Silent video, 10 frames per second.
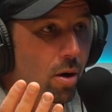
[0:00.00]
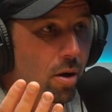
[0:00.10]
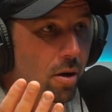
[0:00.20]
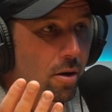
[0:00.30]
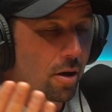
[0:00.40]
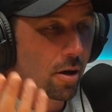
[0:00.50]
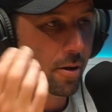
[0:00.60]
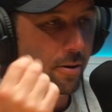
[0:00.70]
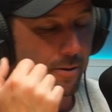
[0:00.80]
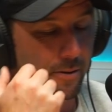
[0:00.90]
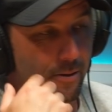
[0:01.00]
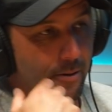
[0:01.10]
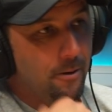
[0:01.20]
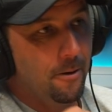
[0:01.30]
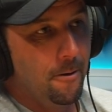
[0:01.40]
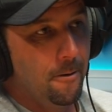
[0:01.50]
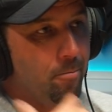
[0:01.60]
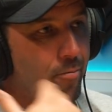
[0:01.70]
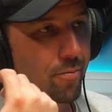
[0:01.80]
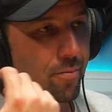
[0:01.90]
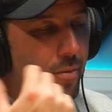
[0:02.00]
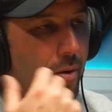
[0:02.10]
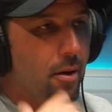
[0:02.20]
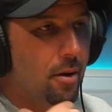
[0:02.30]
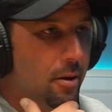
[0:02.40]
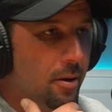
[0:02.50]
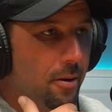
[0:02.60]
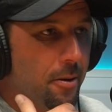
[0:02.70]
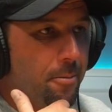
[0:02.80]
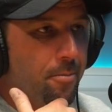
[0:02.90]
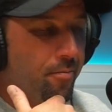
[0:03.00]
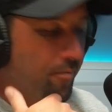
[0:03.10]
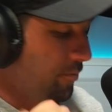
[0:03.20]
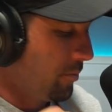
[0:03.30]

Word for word: Yeah. You know, I'm I'm doing it to s- try to sound